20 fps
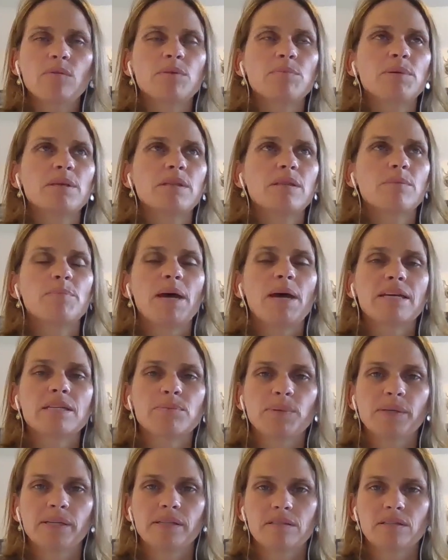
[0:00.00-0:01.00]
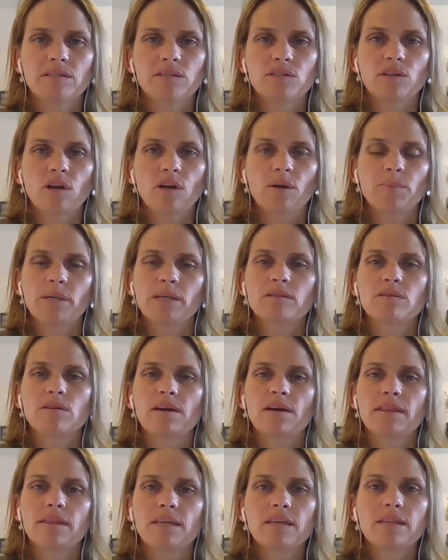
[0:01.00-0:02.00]
would be the best place to start, because
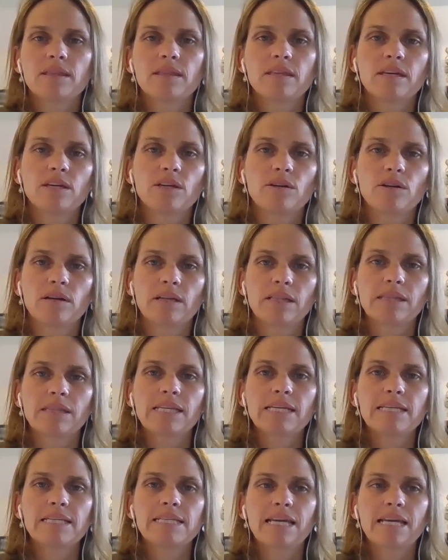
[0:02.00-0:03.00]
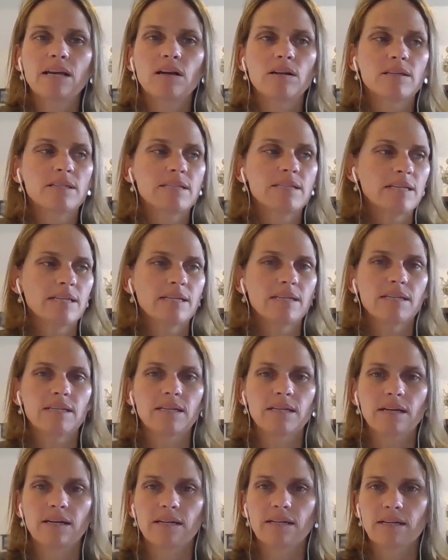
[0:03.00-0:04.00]
I think that you're at least guaranteed
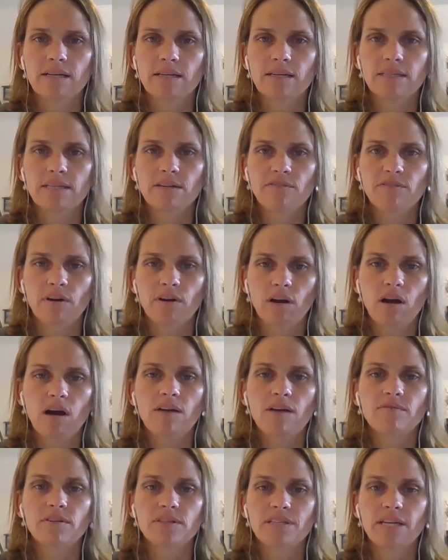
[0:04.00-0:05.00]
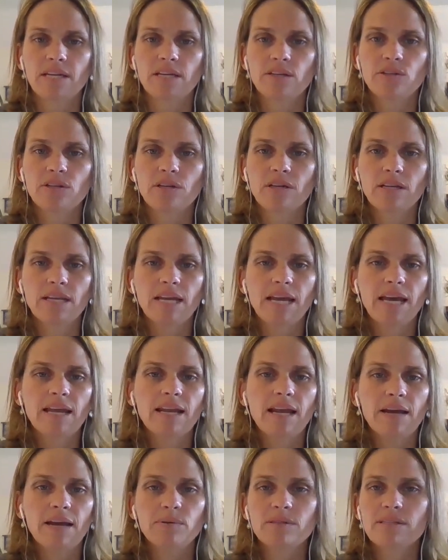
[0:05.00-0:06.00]
a different conversation. And
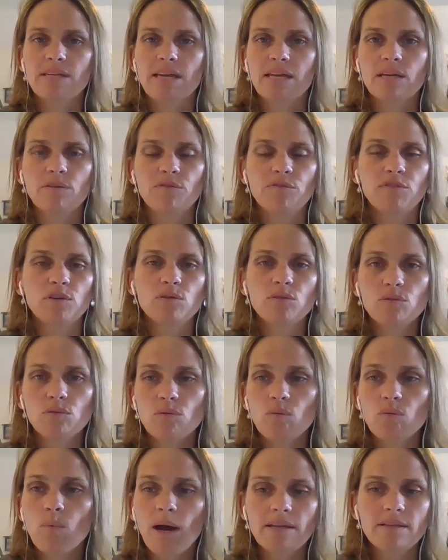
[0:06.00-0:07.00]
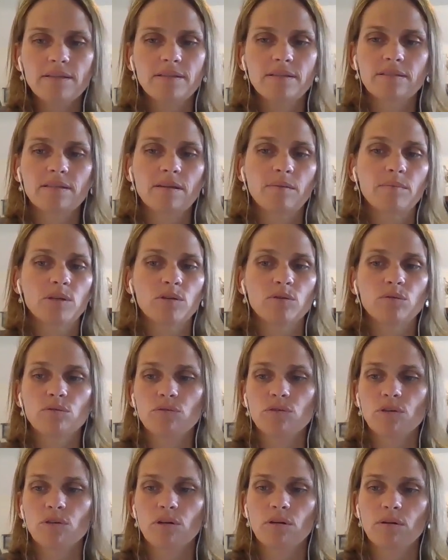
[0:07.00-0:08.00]
I would say if you went to somebody
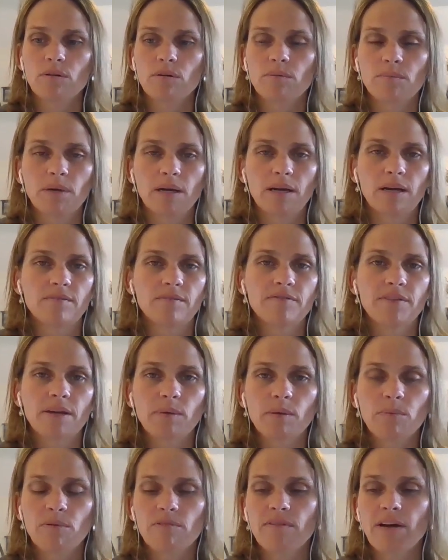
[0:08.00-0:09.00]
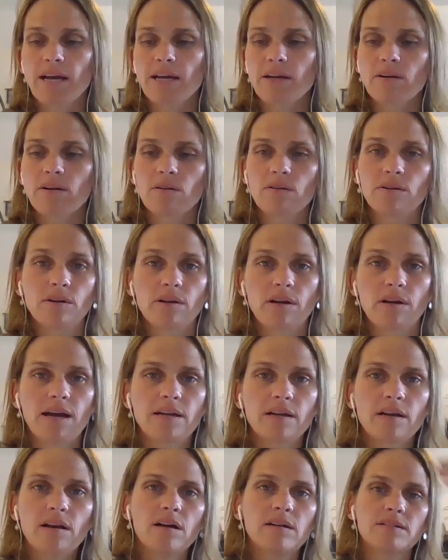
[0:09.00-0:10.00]
who's your family provider or your
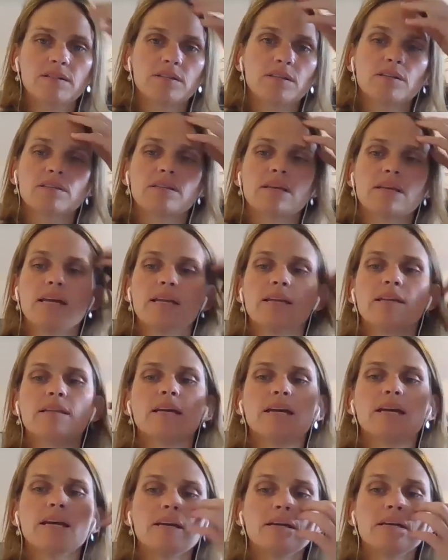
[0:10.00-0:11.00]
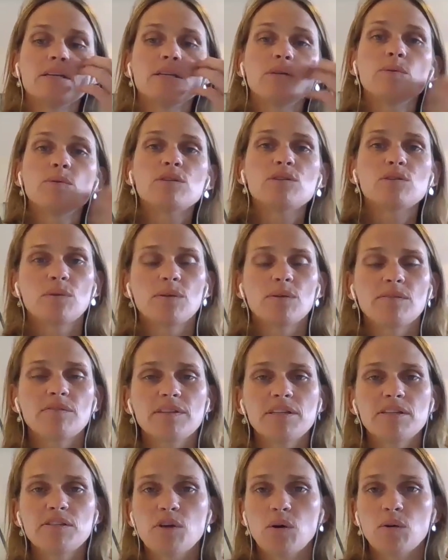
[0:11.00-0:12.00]
gynecologist and you
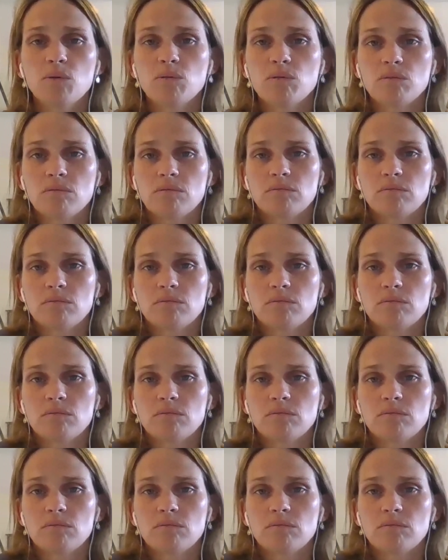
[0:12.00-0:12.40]
intuitively don't